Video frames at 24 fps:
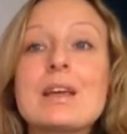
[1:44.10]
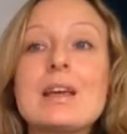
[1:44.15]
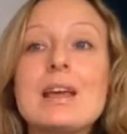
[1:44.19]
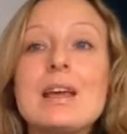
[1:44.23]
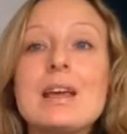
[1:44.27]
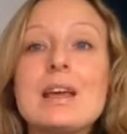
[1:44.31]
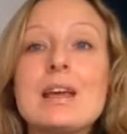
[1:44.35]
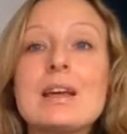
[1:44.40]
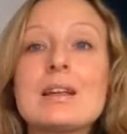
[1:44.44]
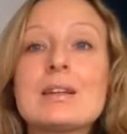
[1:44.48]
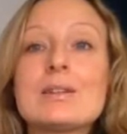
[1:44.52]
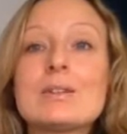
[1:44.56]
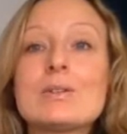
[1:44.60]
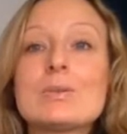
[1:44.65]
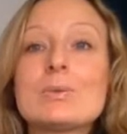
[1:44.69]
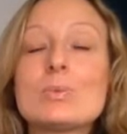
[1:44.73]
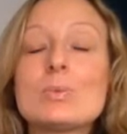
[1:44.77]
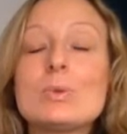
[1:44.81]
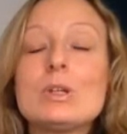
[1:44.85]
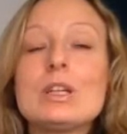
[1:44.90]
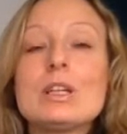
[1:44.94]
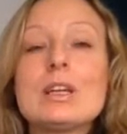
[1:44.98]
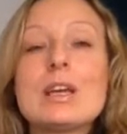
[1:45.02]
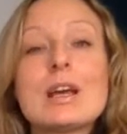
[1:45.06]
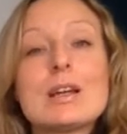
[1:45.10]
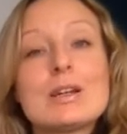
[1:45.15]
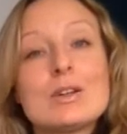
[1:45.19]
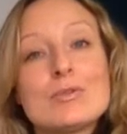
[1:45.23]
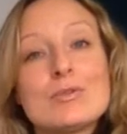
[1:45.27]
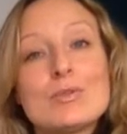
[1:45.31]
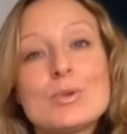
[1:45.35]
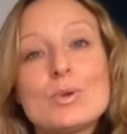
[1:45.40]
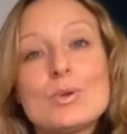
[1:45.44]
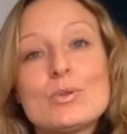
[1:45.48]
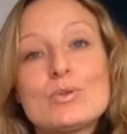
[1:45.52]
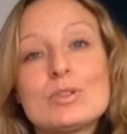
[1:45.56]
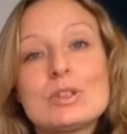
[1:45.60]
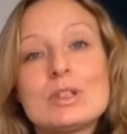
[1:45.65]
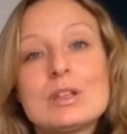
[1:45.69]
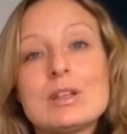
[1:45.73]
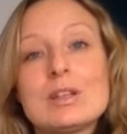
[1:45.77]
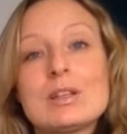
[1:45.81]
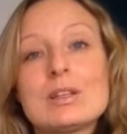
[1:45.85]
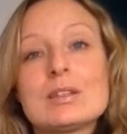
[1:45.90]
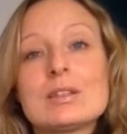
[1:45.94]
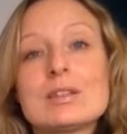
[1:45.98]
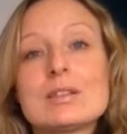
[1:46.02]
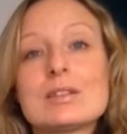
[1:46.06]
And we get involved in
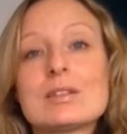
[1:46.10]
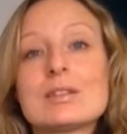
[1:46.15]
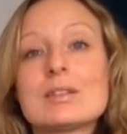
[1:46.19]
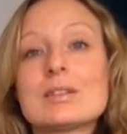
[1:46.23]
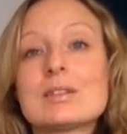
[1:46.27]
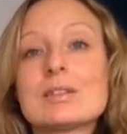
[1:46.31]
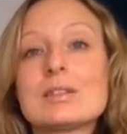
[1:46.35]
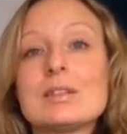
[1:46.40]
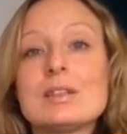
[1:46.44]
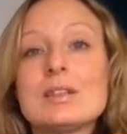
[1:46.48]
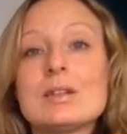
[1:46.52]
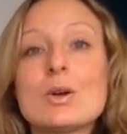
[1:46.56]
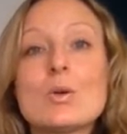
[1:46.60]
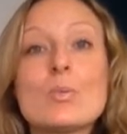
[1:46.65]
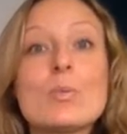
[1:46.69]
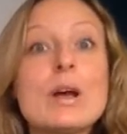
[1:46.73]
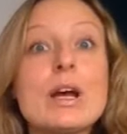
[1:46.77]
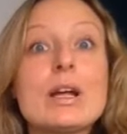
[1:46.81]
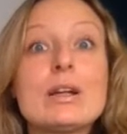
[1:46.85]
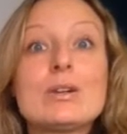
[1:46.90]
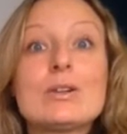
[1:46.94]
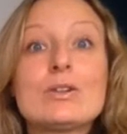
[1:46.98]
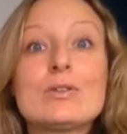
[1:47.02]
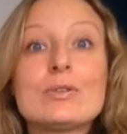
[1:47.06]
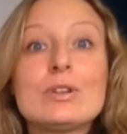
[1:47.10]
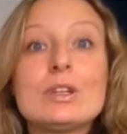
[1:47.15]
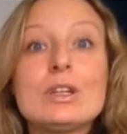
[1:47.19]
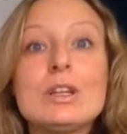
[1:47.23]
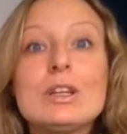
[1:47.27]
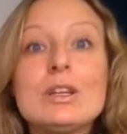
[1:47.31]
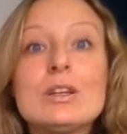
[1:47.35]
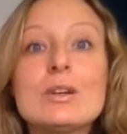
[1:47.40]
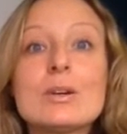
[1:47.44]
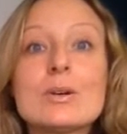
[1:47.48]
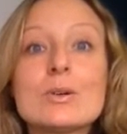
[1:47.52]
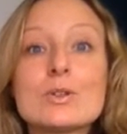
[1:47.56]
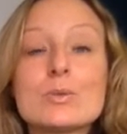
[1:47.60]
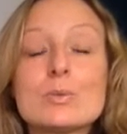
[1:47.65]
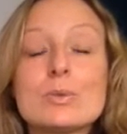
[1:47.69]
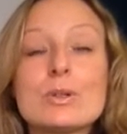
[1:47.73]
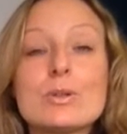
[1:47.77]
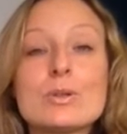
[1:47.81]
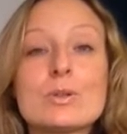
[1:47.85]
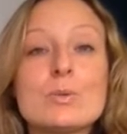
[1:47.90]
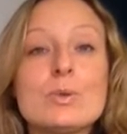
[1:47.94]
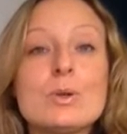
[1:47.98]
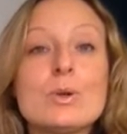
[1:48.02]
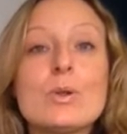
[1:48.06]
this, battle of the egos,
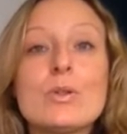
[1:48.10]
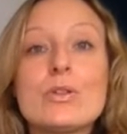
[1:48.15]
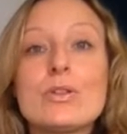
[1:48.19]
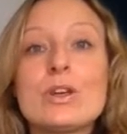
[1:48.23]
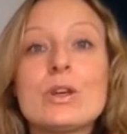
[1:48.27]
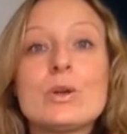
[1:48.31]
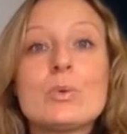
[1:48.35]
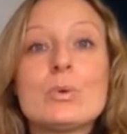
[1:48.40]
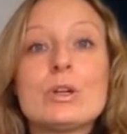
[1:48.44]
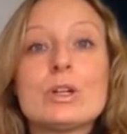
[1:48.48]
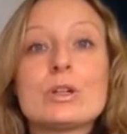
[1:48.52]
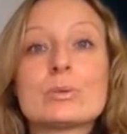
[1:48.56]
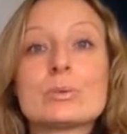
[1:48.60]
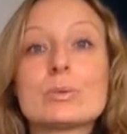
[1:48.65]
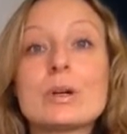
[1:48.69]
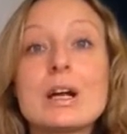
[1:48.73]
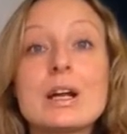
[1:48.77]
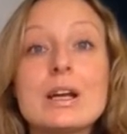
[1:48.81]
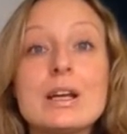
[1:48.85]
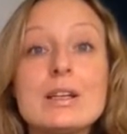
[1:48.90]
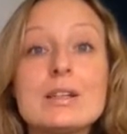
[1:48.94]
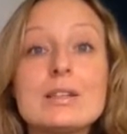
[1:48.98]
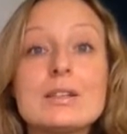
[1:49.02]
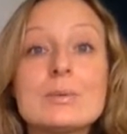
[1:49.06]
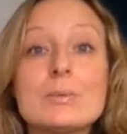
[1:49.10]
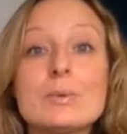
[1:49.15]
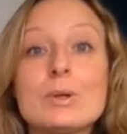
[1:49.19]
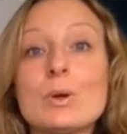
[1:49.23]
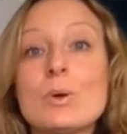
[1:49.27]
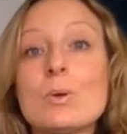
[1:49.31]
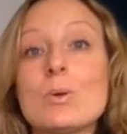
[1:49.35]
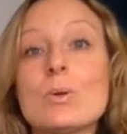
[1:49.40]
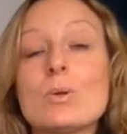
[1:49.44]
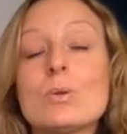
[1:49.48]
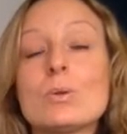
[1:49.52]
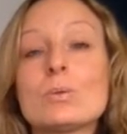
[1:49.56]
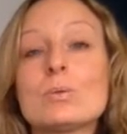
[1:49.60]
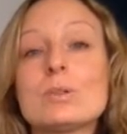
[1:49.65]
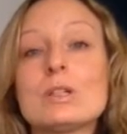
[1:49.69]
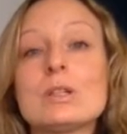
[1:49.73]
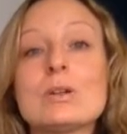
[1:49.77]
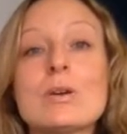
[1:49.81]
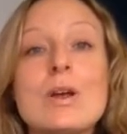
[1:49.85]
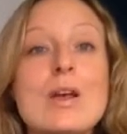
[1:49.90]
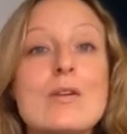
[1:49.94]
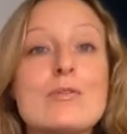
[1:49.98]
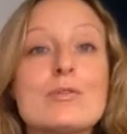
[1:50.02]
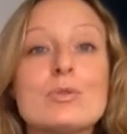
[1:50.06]
because we all think we are right. We all,
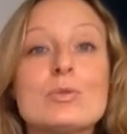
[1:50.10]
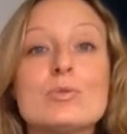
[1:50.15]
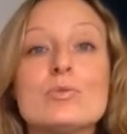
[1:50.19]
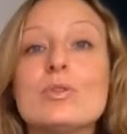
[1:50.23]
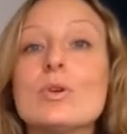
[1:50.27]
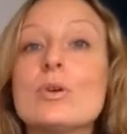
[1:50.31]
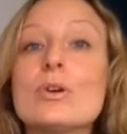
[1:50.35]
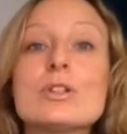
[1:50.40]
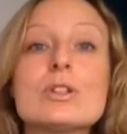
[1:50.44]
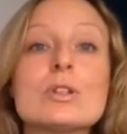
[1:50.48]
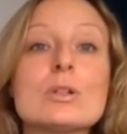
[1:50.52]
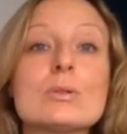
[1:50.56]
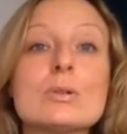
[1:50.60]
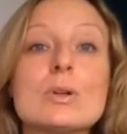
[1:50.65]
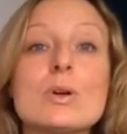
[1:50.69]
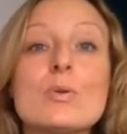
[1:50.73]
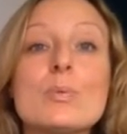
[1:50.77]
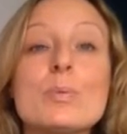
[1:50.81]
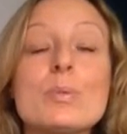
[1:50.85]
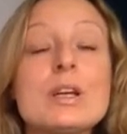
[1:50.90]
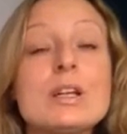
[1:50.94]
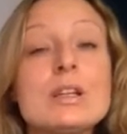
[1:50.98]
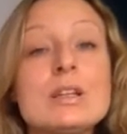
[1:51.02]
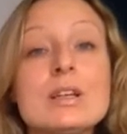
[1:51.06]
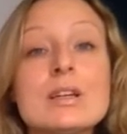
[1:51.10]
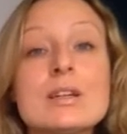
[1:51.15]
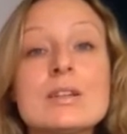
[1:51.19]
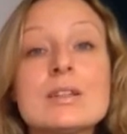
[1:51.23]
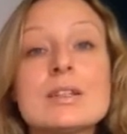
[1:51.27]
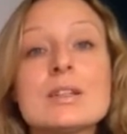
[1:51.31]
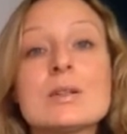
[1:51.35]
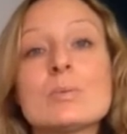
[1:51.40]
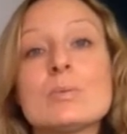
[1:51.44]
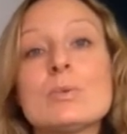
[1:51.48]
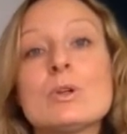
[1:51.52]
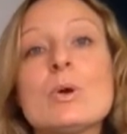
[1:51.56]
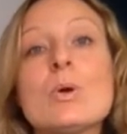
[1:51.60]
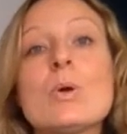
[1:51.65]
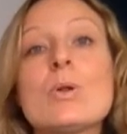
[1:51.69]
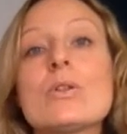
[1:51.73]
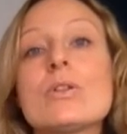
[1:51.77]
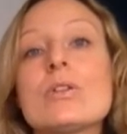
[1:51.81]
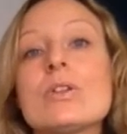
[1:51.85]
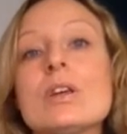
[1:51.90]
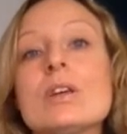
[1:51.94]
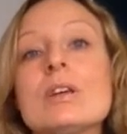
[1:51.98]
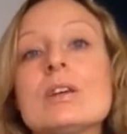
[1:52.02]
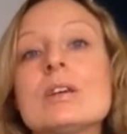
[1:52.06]
have to voice our opinions, and we all
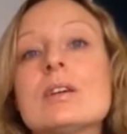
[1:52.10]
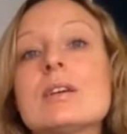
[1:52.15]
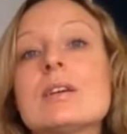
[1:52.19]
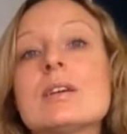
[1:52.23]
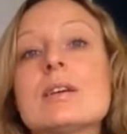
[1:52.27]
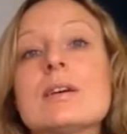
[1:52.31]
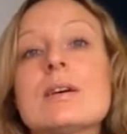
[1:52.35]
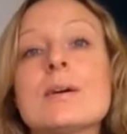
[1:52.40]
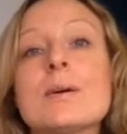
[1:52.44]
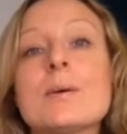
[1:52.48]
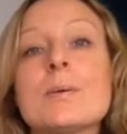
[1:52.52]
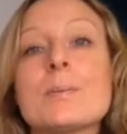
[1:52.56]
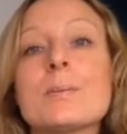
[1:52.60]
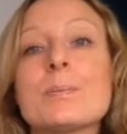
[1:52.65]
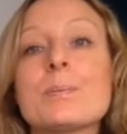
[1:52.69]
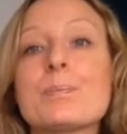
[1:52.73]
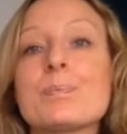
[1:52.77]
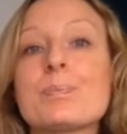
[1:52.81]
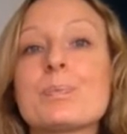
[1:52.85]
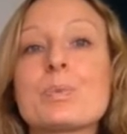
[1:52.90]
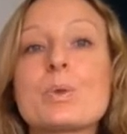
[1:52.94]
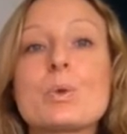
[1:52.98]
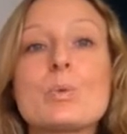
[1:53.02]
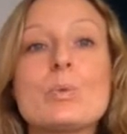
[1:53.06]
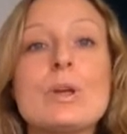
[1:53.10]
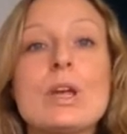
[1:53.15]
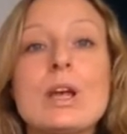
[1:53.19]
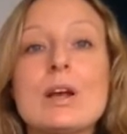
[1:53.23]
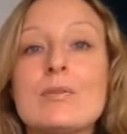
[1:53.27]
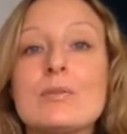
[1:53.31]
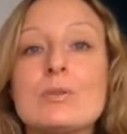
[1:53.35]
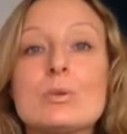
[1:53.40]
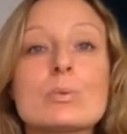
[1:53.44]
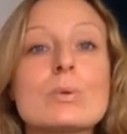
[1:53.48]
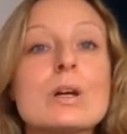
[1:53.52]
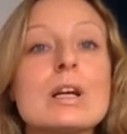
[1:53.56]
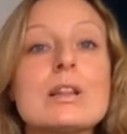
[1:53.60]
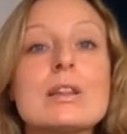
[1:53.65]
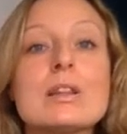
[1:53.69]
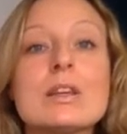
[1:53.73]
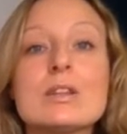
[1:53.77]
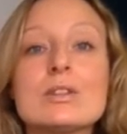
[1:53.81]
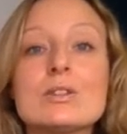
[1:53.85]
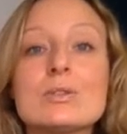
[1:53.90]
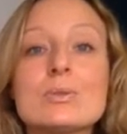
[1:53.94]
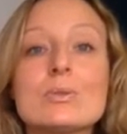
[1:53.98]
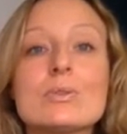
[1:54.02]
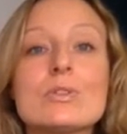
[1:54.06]
think we have the right
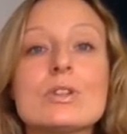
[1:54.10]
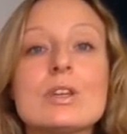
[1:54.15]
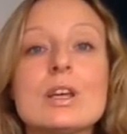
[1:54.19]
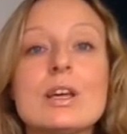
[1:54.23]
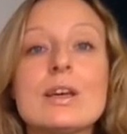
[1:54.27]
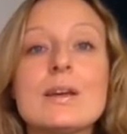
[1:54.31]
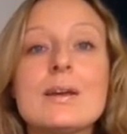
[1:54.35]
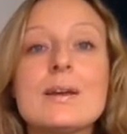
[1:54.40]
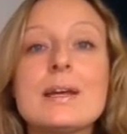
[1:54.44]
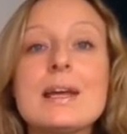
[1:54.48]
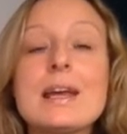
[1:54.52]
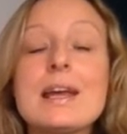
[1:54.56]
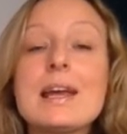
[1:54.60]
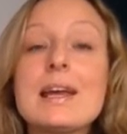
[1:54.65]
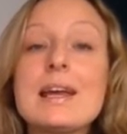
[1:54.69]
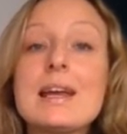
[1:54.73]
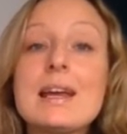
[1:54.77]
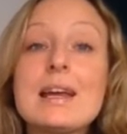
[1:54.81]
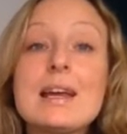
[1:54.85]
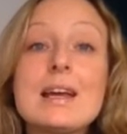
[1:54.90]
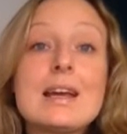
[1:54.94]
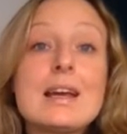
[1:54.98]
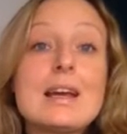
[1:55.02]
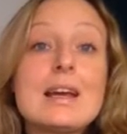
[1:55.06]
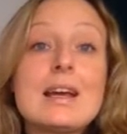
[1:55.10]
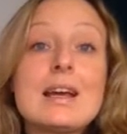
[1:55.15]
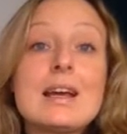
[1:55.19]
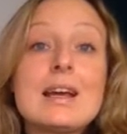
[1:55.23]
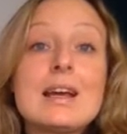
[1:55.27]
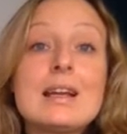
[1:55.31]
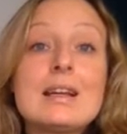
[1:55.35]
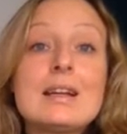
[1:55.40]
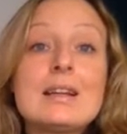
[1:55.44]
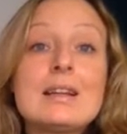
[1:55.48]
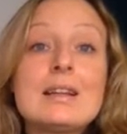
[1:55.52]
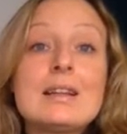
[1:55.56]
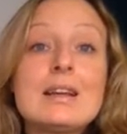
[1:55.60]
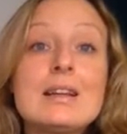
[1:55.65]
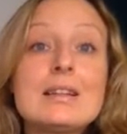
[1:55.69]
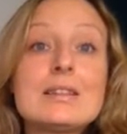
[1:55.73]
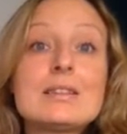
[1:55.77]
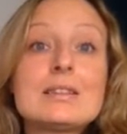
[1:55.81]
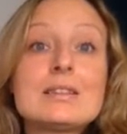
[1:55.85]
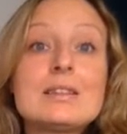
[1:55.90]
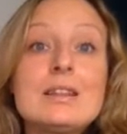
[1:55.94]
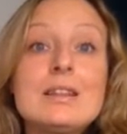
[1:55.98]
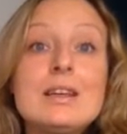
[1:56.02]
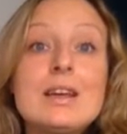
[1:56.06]
things to say. And then
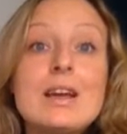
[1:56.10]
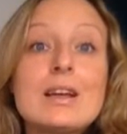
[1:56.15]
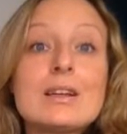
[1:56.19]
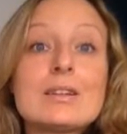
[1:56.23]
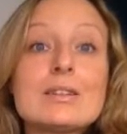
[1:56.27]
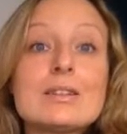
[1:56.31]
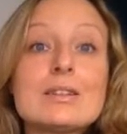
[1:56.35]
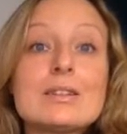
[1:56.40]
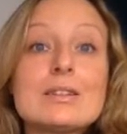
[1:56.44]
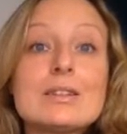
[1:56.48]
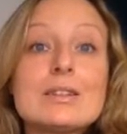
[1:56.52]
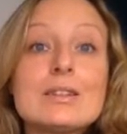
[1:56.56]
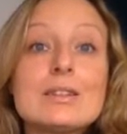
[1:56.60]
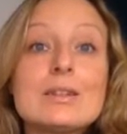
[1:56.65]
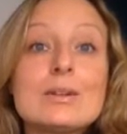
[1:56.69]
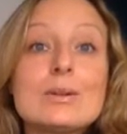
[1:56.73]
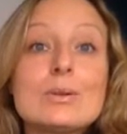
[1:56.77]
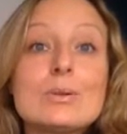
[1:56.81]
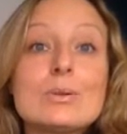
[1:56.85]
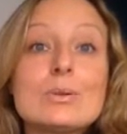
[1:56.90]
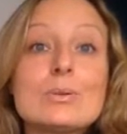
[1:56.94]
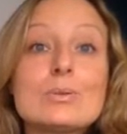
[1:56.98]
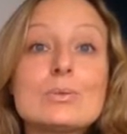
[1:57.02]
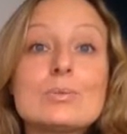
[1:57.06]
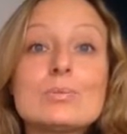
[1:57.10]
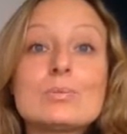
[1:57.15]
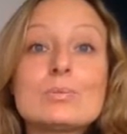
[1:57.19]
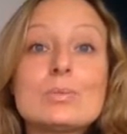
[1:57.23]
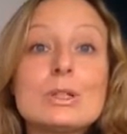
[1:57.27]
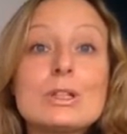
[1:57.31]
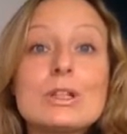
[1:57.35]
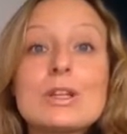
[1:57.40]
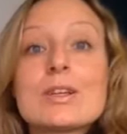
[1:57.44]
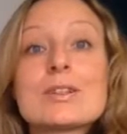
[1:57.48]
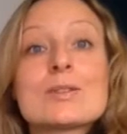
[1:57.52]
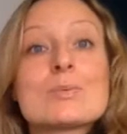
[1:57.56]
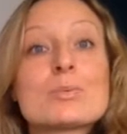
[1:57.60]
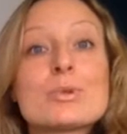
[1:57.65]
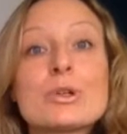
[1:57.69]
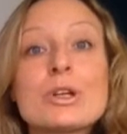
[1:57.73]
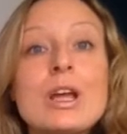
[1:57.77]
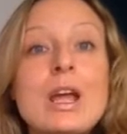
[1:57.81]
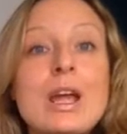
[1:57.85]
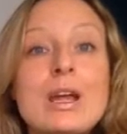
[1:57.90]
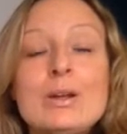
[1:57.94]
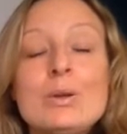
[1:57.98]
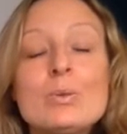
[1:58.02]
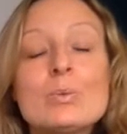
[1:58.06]
that's in the end, what doesn't
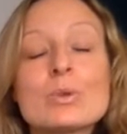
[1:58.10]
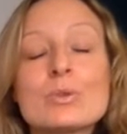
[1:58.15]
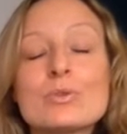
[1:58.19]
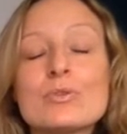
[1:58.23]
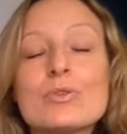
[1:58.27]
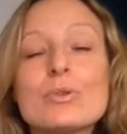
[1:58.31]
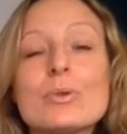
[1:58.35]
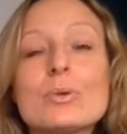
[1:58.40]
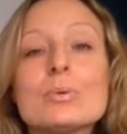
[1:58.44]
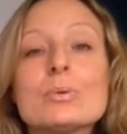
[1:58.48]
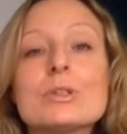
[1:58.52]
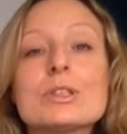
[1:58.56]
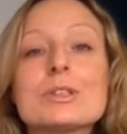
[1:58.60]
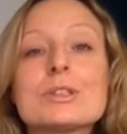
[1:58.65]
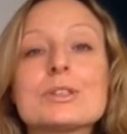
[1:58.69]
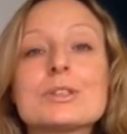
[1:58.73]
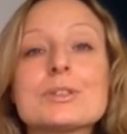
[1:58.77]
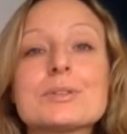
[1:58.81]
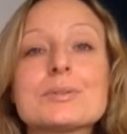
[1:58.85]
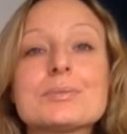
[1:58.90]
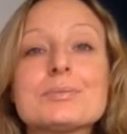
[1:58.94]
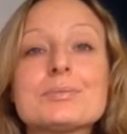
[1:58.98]
bring anyone forward.